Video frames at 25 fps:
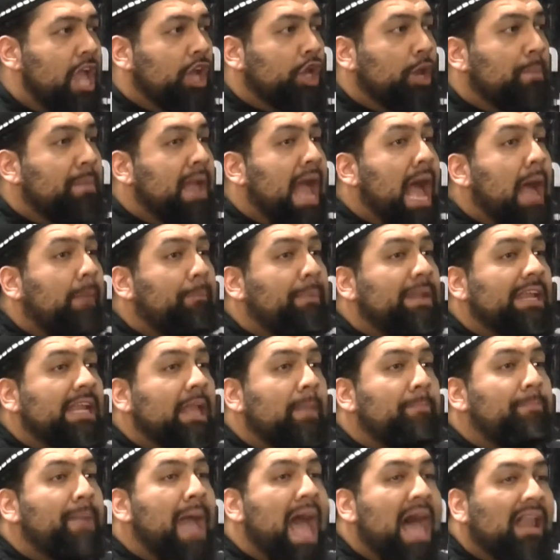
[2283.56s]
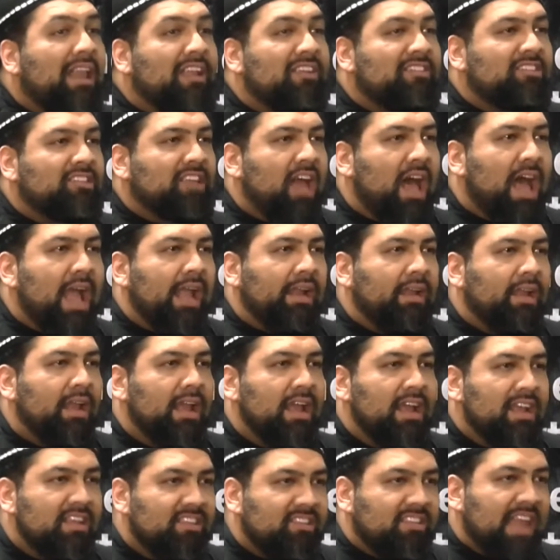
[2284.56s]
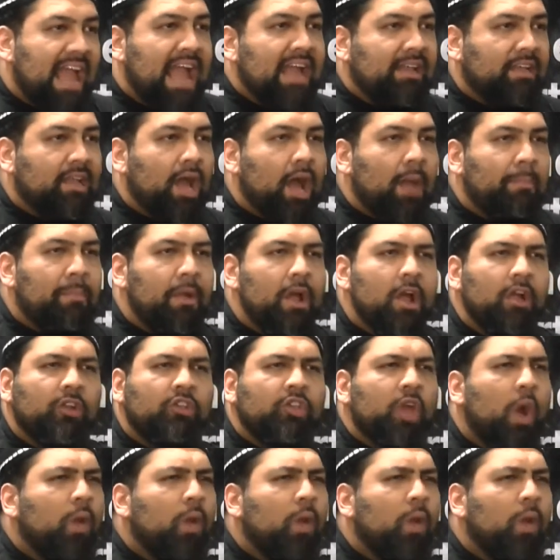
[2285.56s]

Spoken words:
It could be happening in Palestine, stand up.